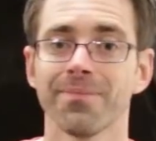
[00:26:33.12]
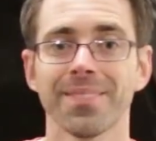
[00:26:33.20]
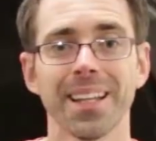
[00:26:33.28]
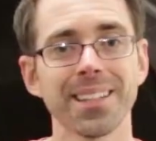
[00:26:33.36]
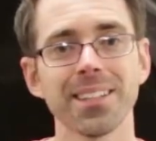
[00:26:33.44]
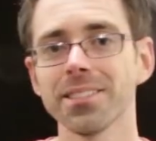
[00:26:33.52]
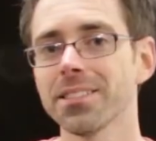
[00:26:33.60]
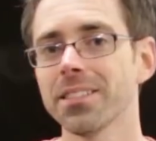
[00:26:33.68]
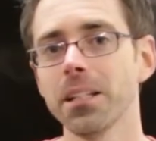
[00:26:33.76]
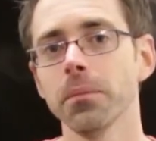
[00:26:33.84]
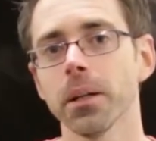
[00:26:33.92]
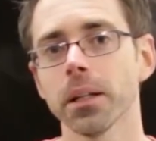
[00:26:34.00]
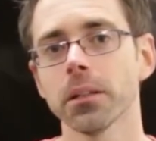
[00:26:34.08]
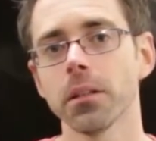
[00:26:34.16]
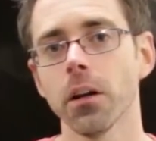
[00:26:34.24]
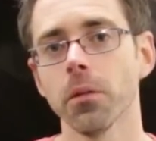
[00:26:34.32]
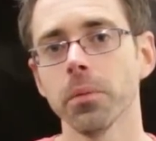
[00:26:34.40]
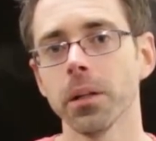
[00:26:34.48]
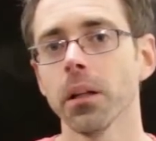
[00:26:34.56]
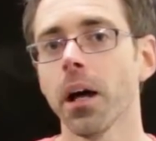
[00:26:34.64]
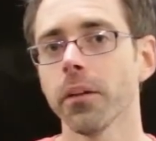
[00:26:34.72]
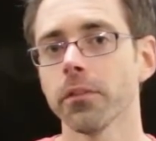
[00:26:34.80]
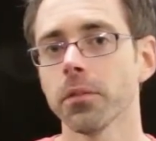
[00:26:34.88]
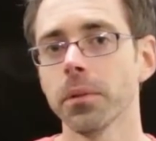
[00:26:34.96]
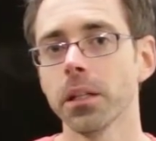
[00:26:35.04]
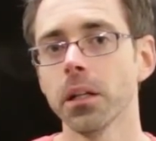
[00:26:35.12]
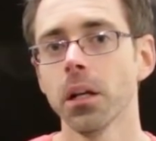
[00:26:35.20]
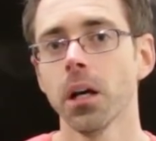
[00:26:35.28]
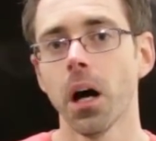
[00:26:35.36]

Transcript: That doesn't seem like a terribly a lot to me.